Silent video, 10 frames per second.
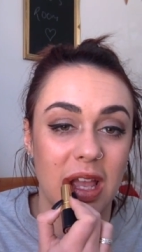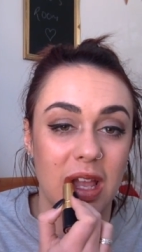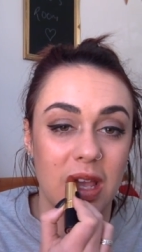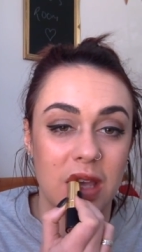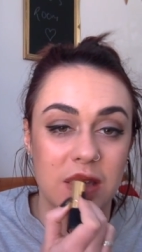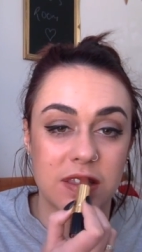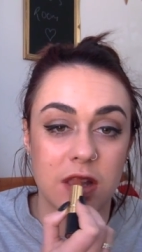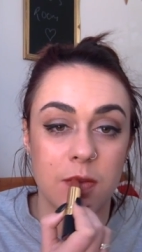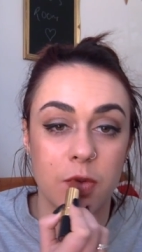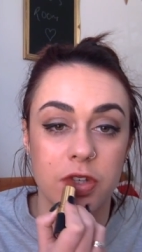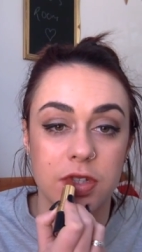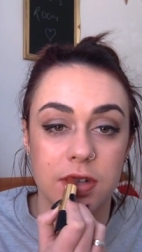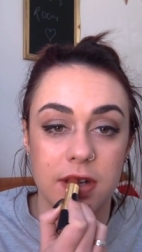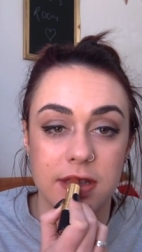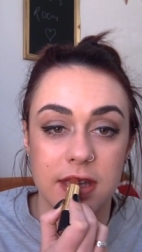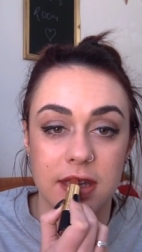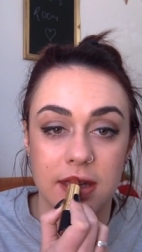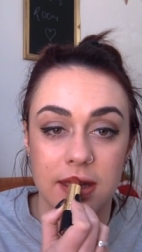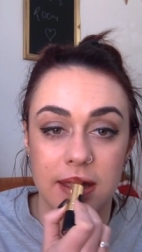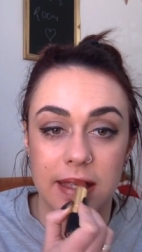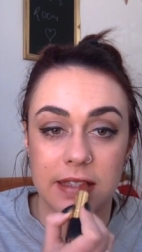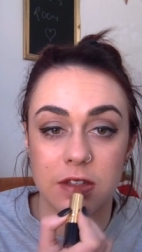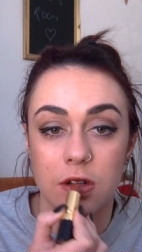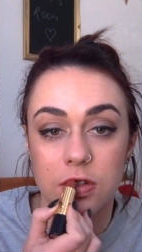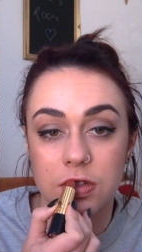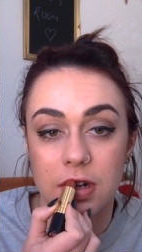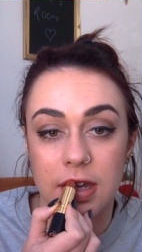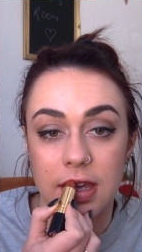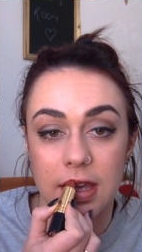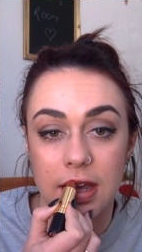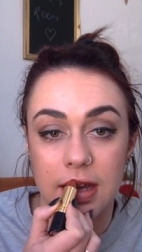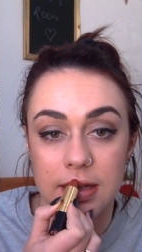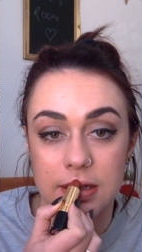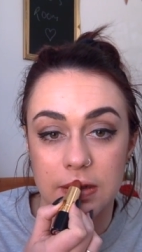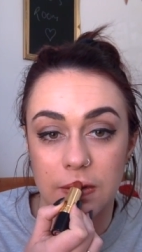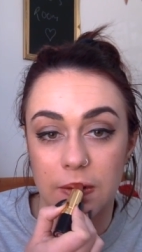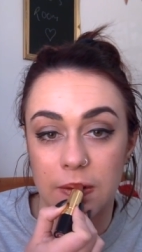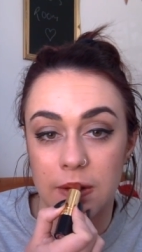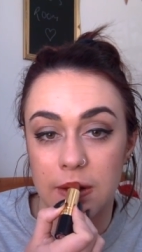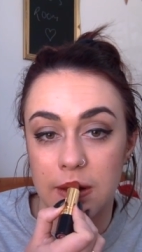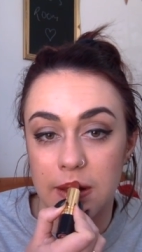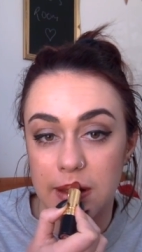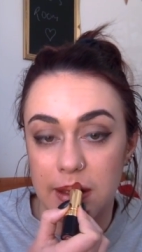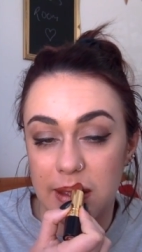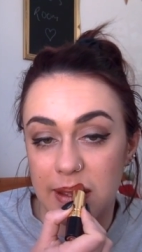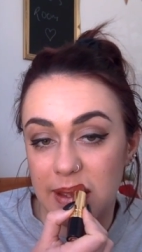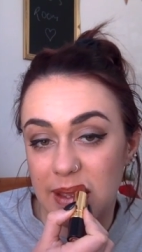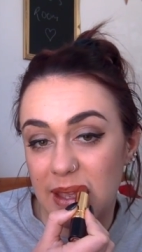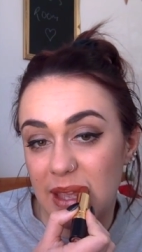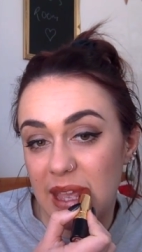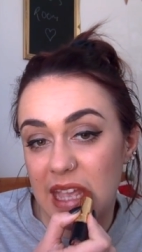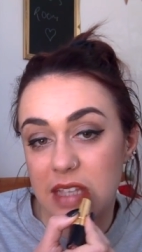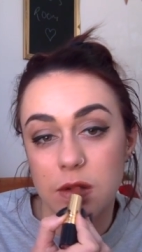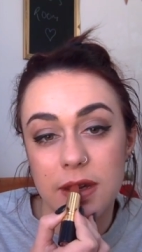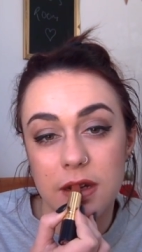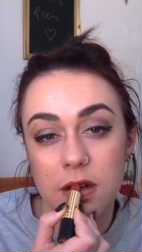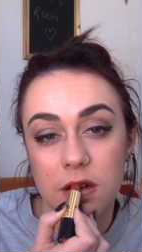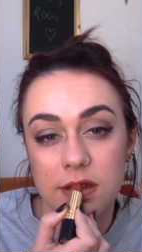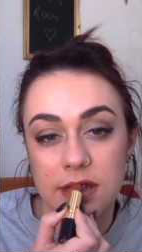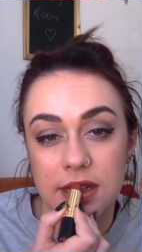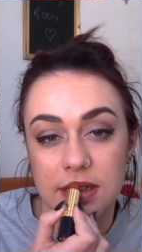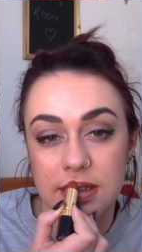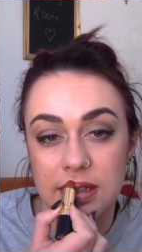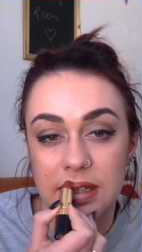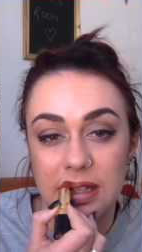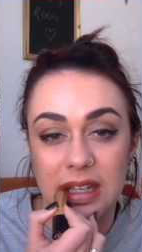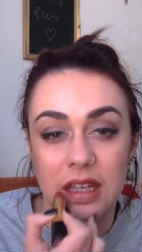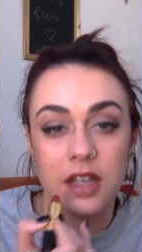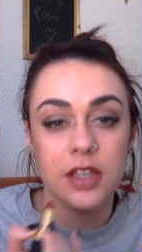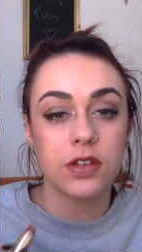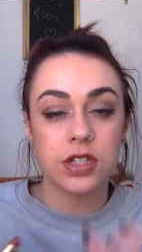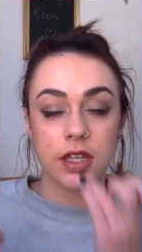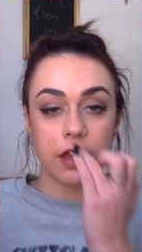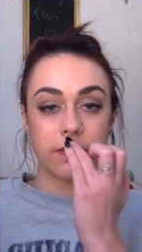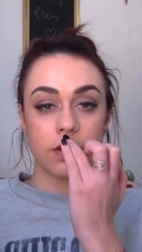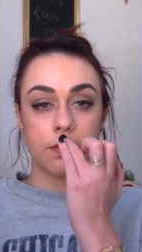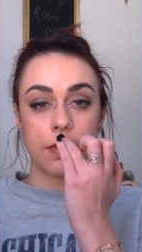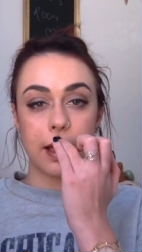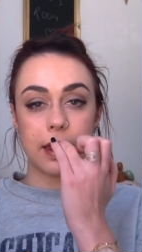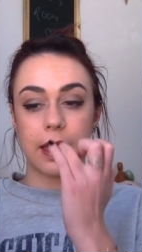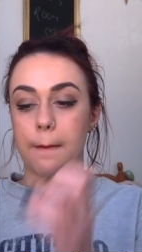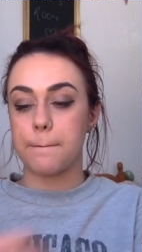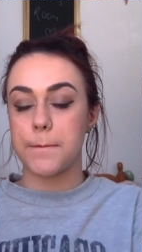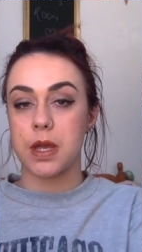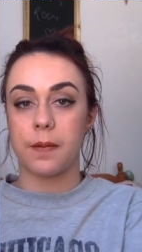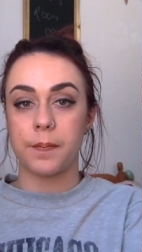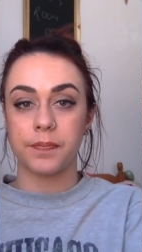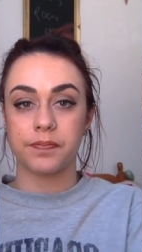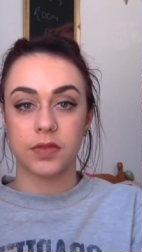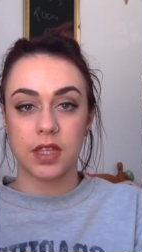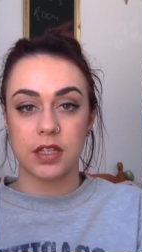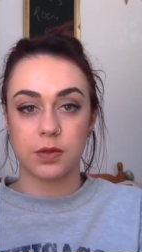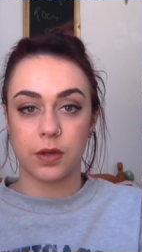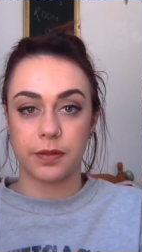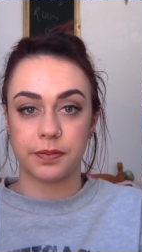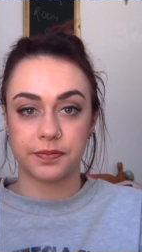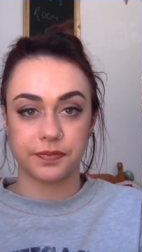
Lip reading: it's so moisturising. It's not drying at all. It's quite glossy actually. I usually go for a matte lip, but this one,